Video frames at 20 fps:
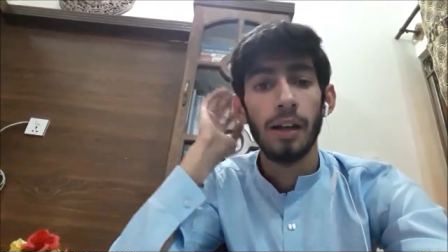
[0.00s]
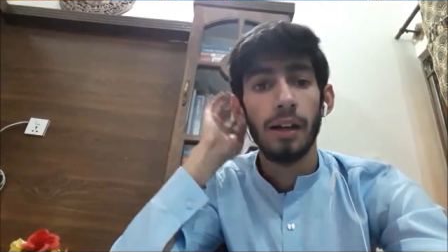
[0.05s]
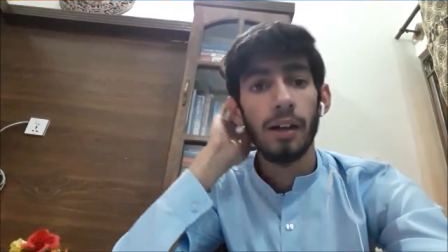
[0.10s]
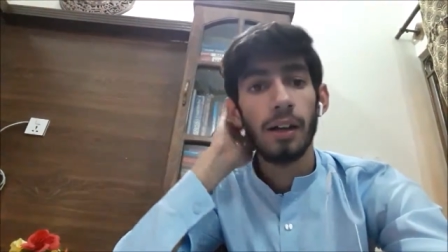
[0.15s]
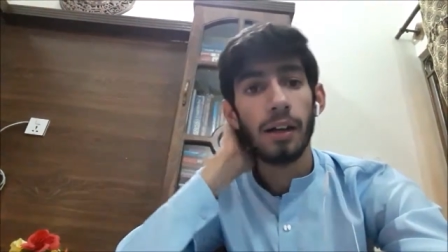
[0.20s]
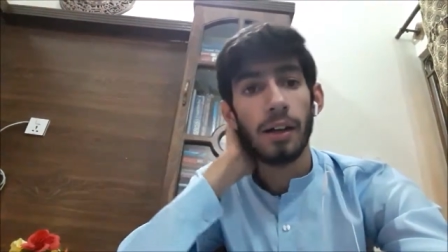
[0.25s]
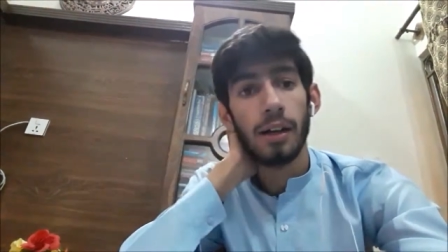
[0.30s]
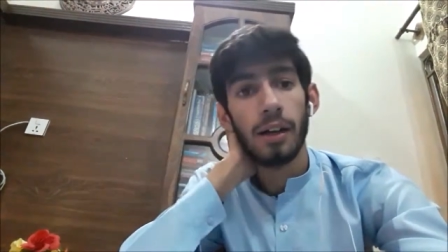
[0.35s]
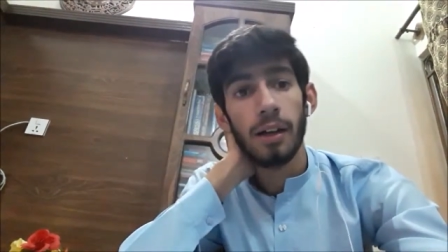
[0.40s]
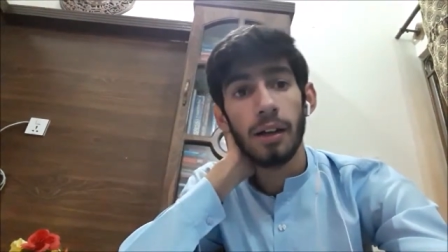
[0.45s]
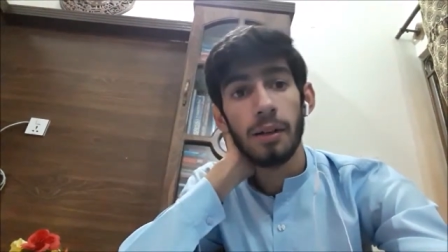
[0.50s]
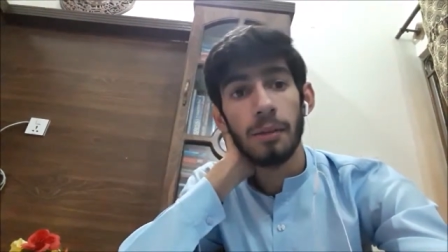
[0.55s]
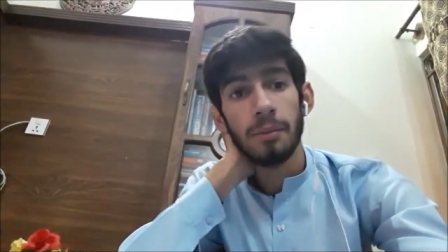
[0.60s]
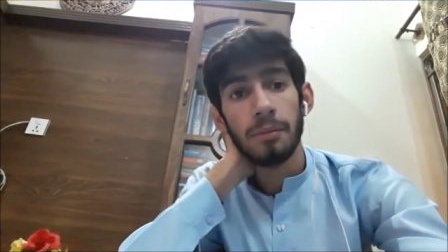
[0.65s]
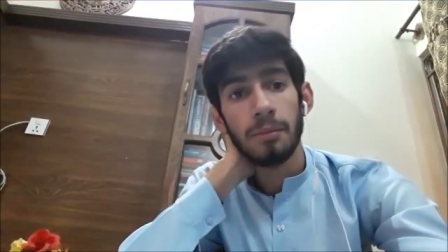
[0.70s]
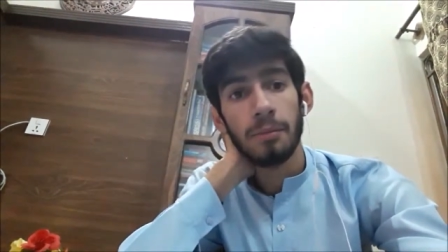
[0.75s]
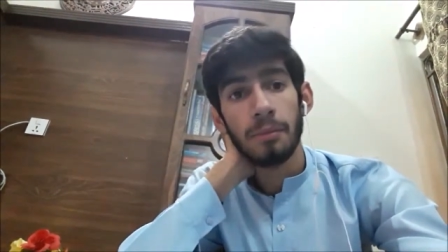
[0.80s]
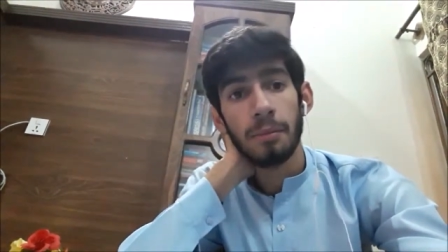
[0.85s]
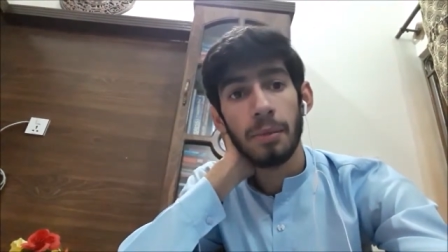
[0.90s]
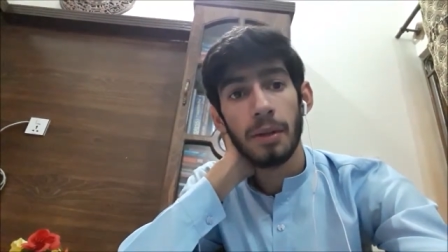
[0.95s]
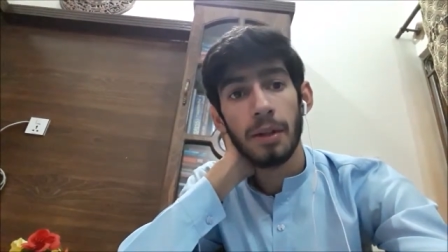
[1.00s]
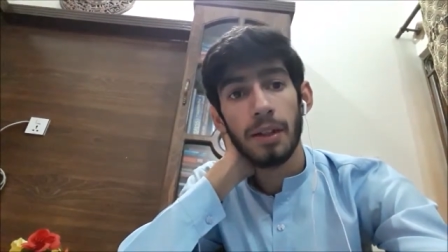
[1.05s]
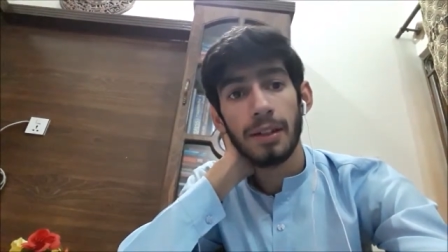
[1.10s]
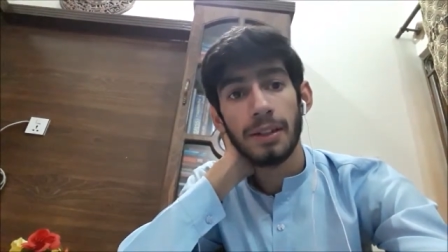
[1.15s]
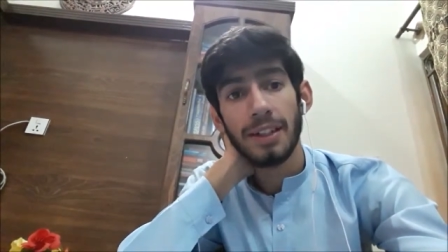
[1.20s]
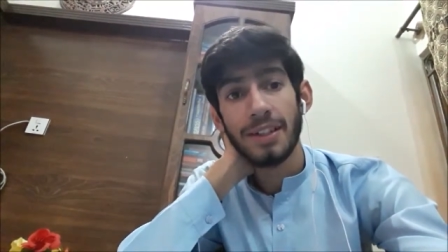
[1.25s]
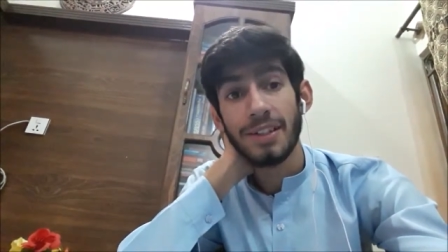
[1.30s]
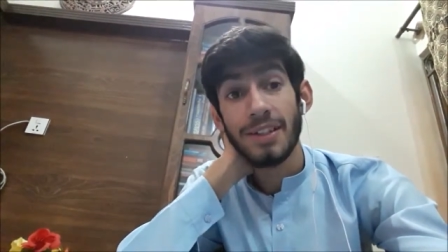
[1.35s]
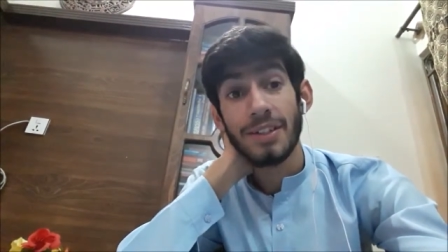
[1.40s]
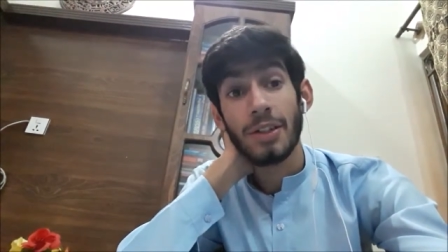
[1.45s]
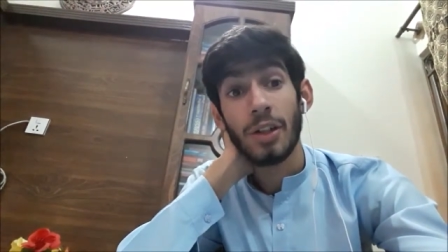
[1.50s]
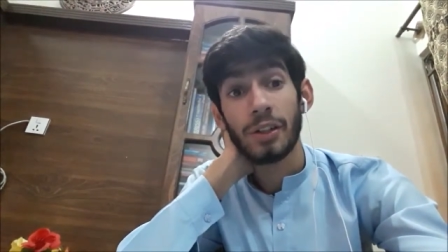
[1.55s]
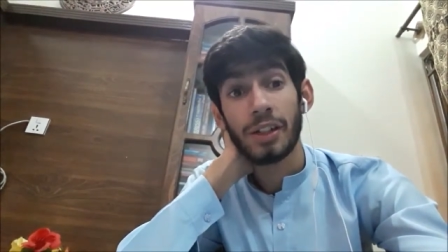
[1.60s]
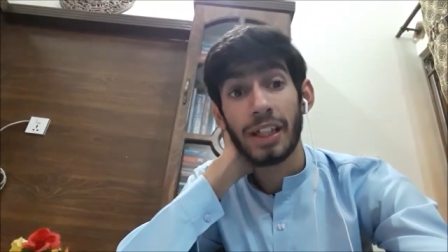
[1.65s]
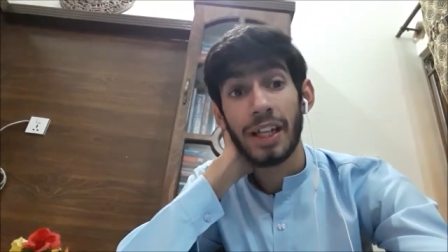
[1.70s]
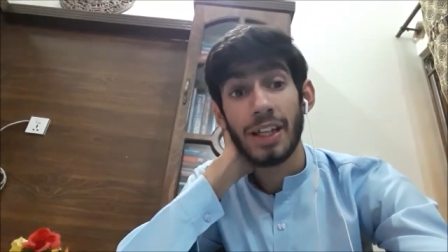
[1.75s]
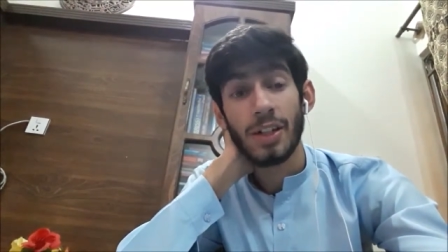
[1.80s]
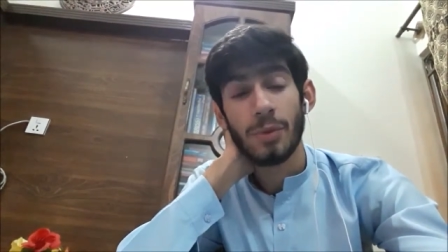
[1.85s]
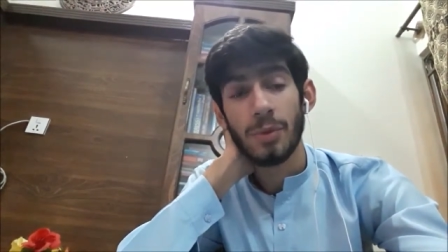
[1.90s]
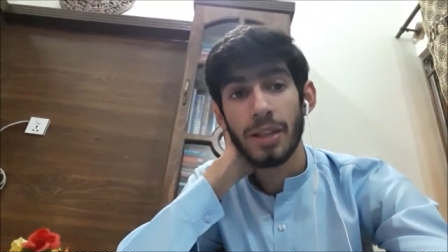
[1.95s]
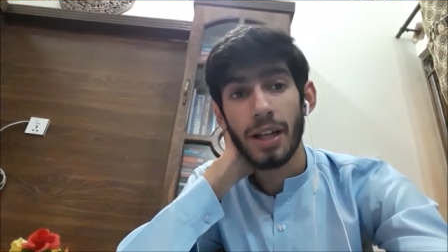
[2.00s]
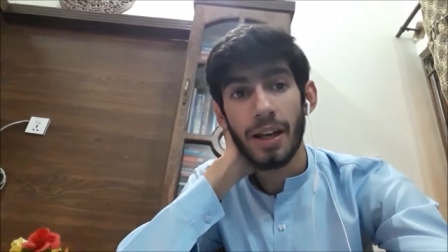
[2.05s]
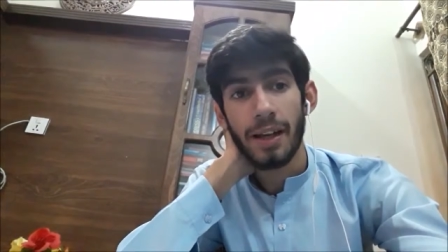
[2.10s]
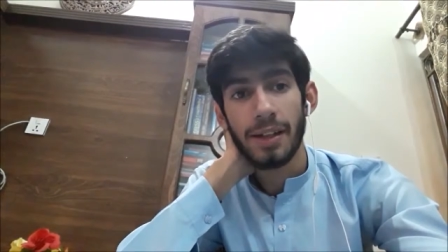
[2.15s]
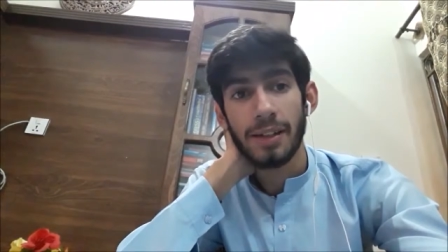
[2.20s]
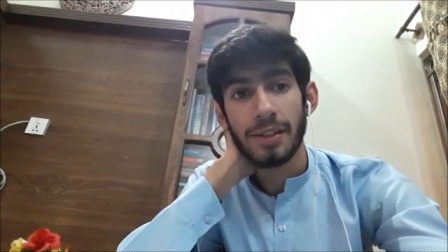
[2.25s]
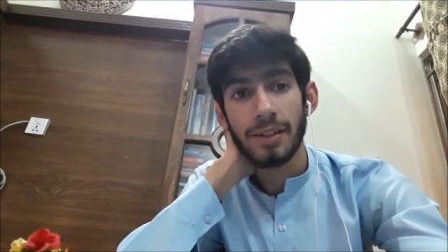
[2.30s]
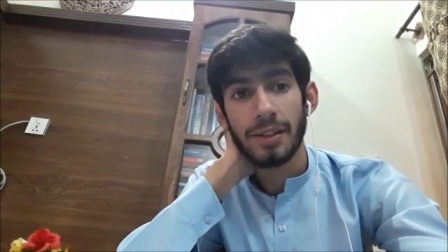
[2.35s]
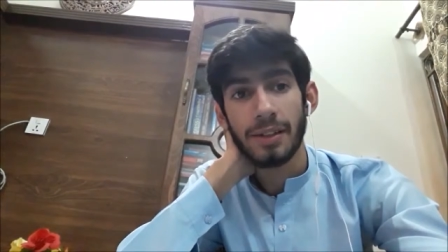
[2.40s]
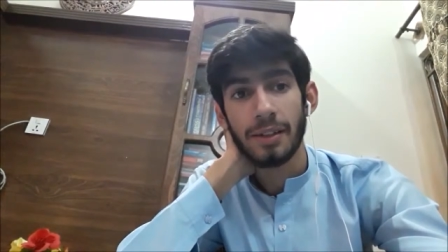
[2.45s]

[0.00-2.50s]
Uh, but this is not the case with IELTS.